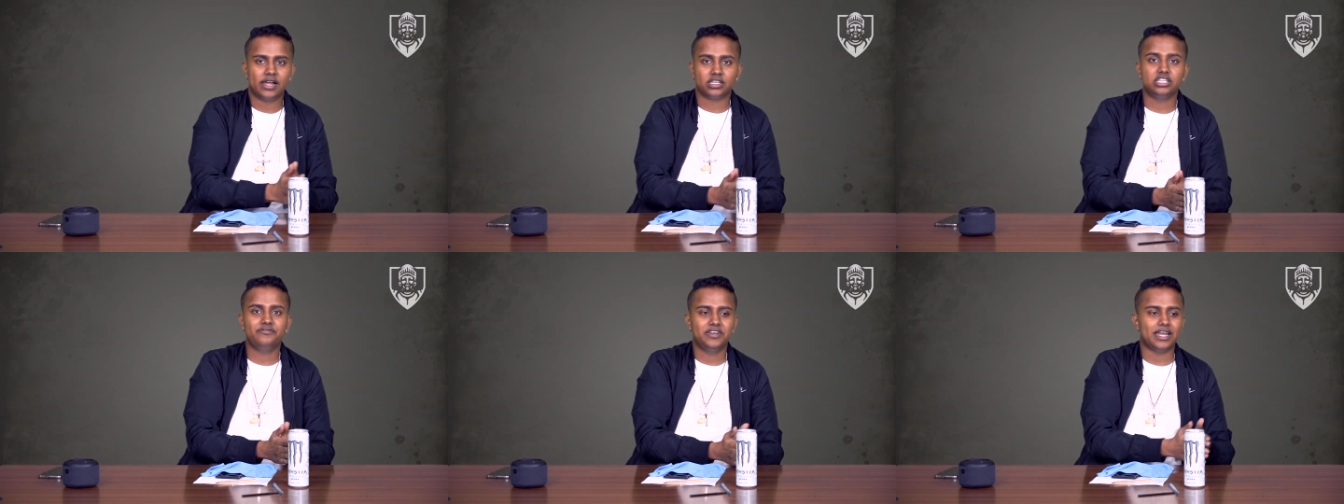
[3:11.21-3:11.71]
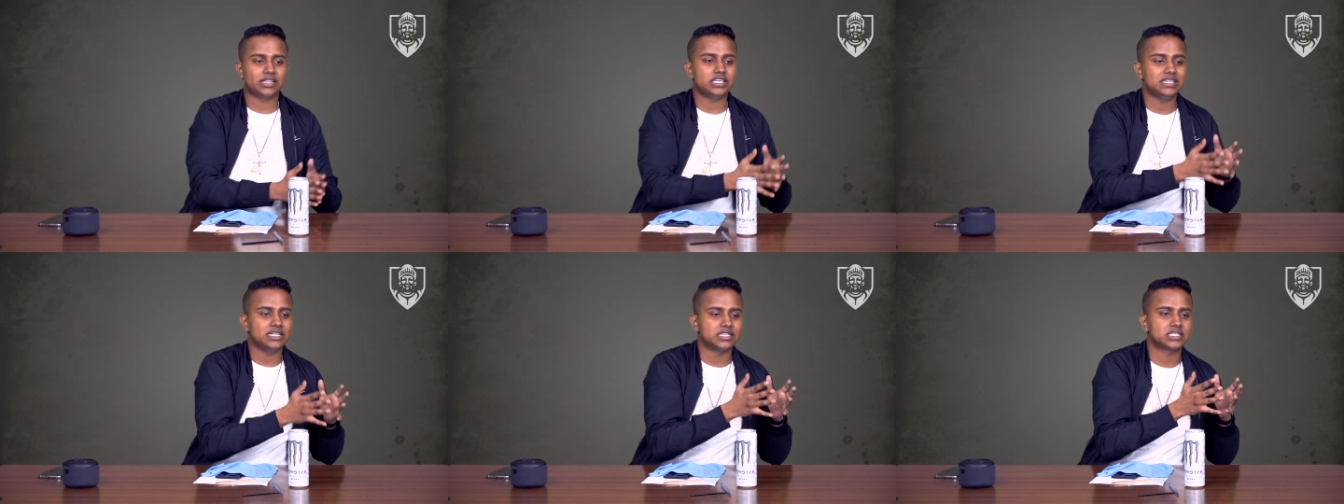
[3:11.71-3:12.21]
even at the
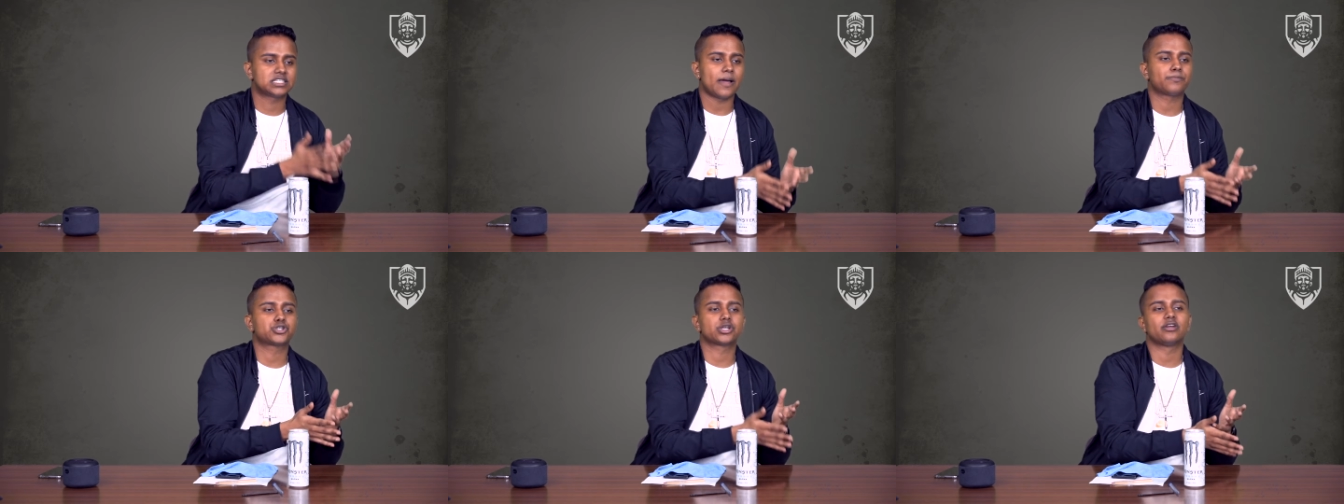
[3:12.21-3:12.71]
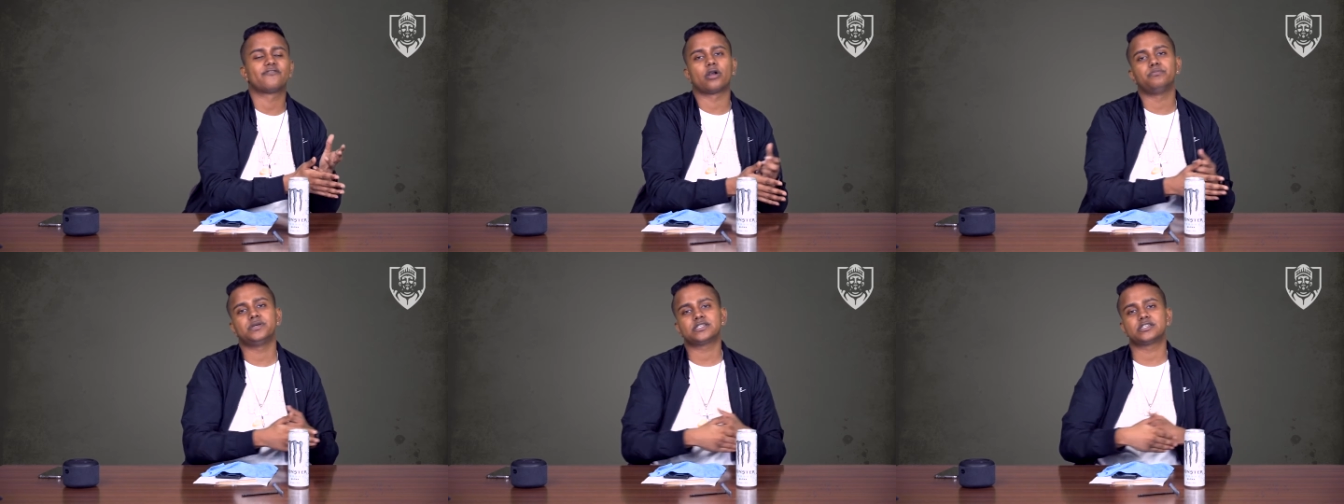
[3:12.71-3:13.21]
inception of our
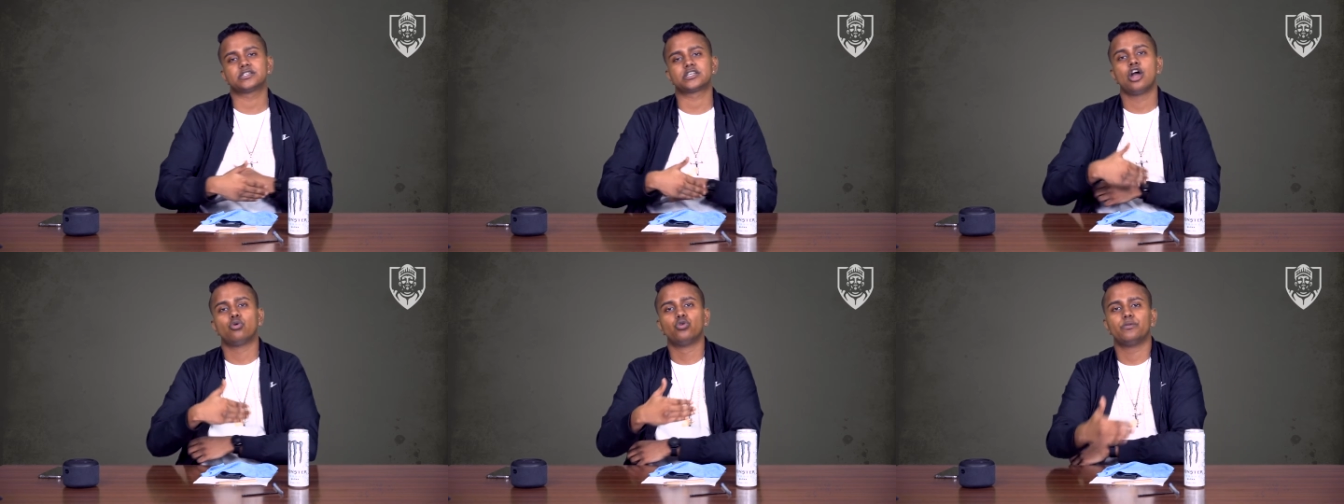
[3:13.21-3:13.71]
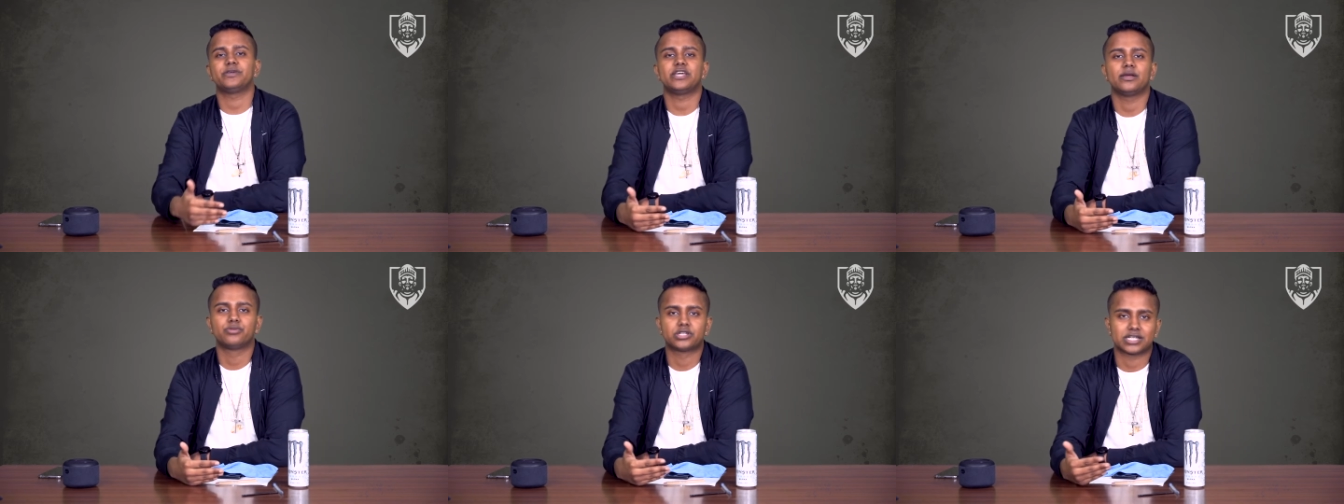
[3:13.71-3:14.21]
business, would be
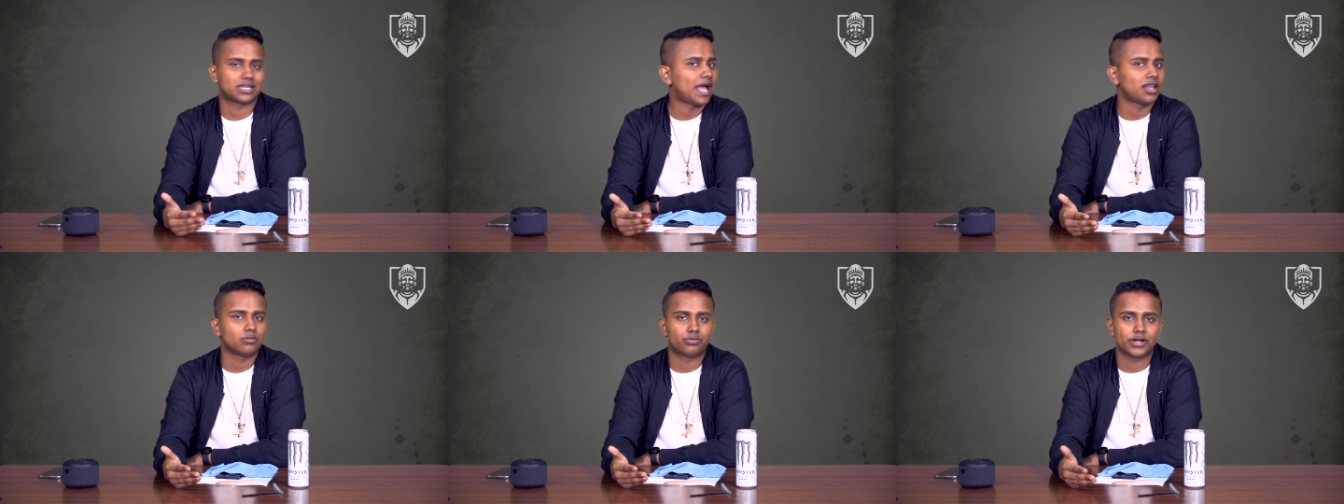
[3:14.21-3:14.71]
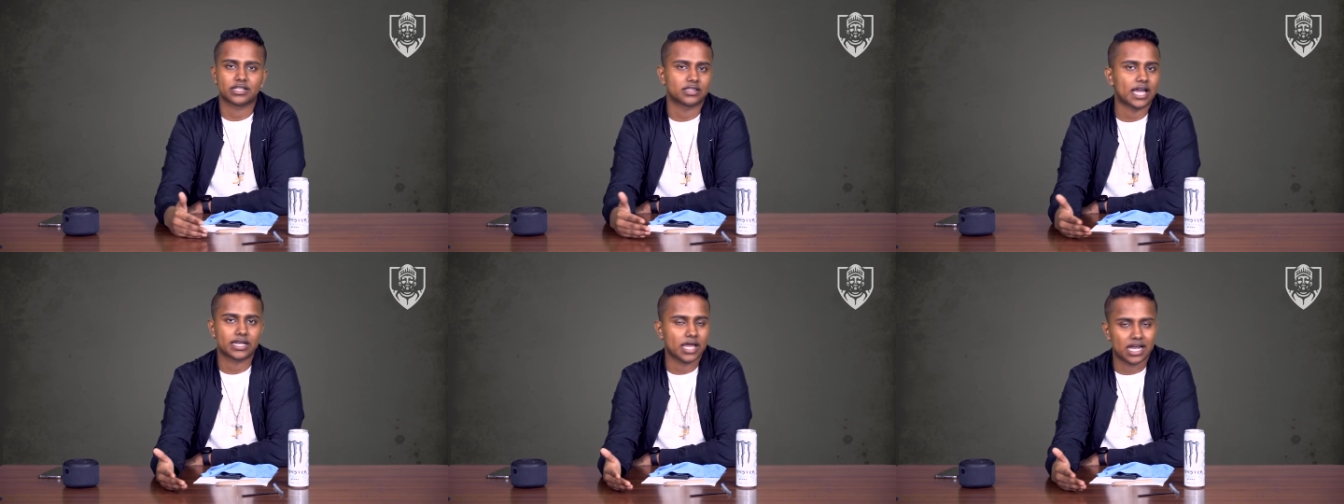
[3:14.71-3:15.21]
able to calibrate that
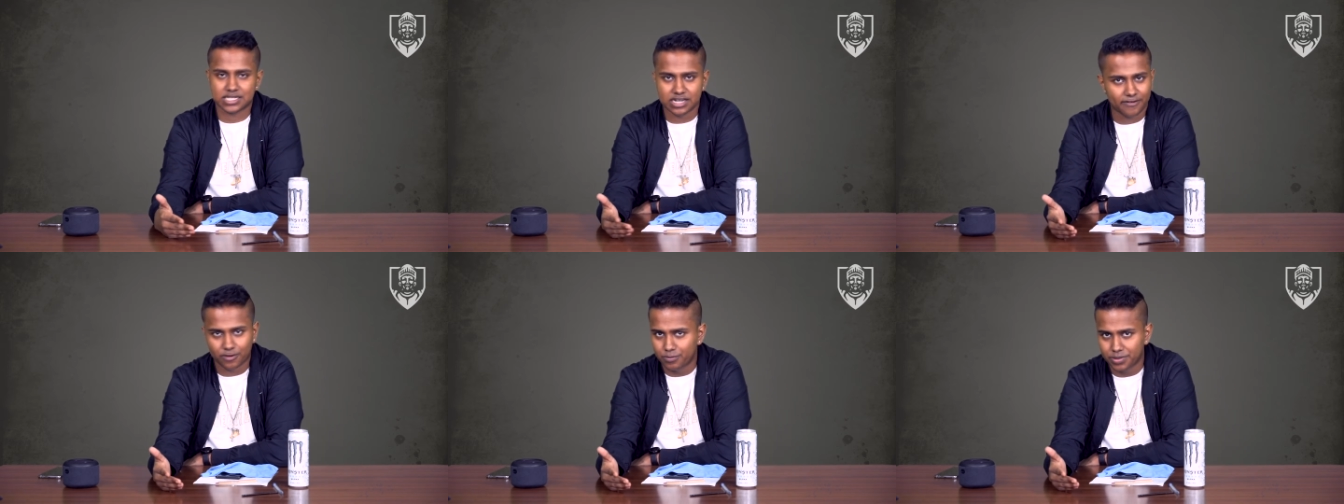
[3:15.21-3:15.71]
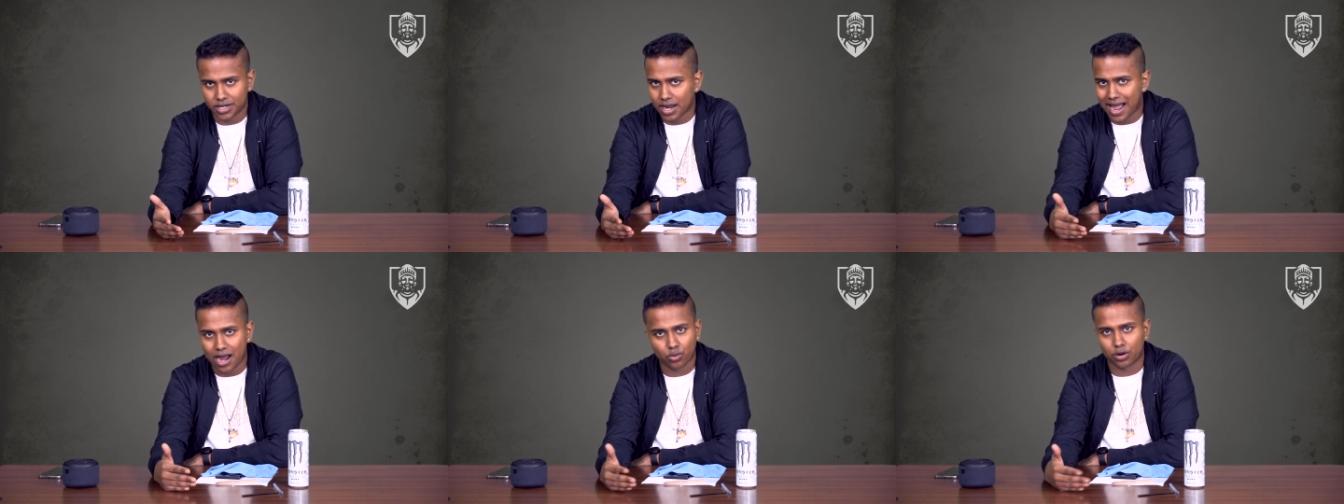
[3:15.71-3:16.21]
that has never been
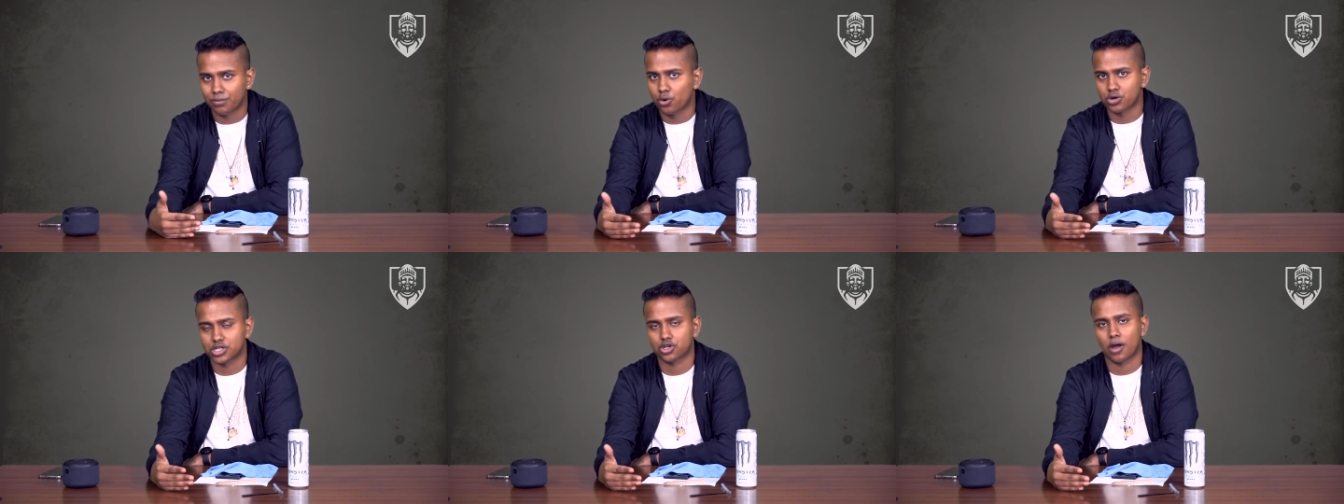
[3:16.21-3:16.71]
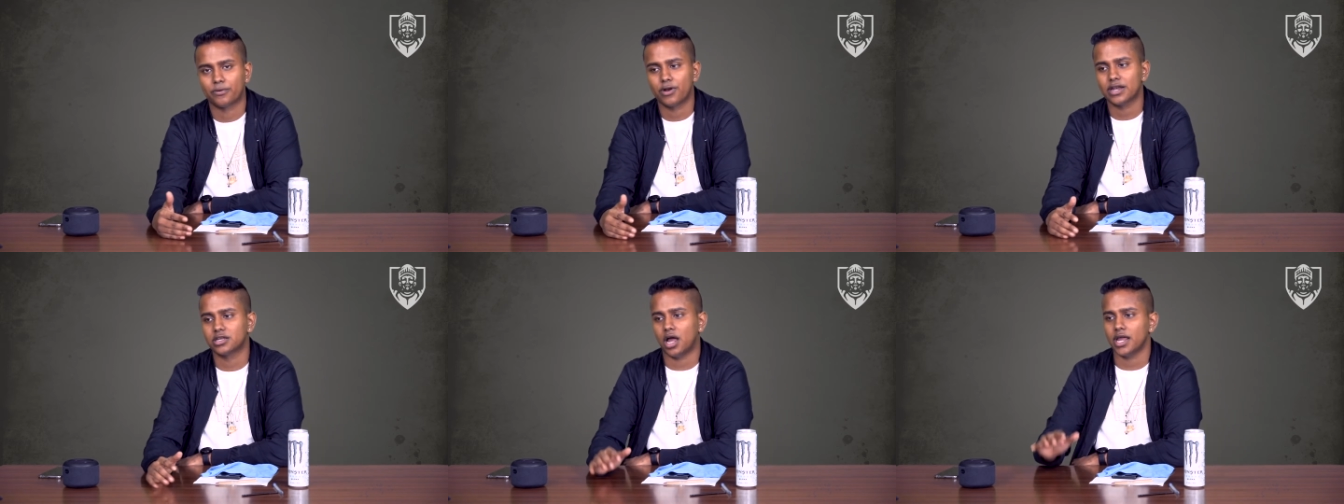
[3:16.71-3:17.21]
our modus
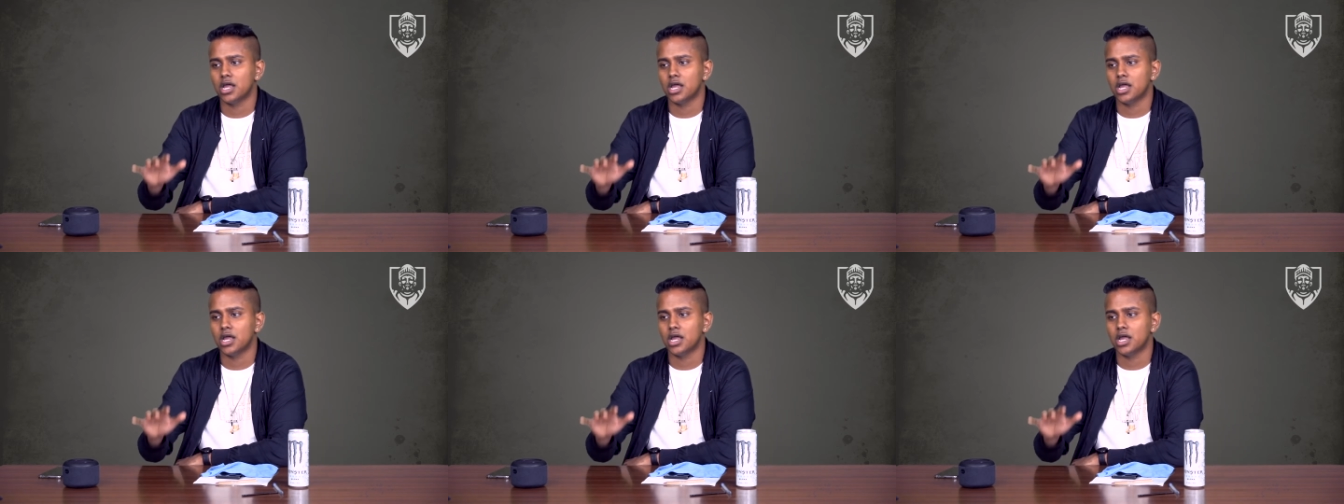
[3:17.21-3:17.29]
operandi.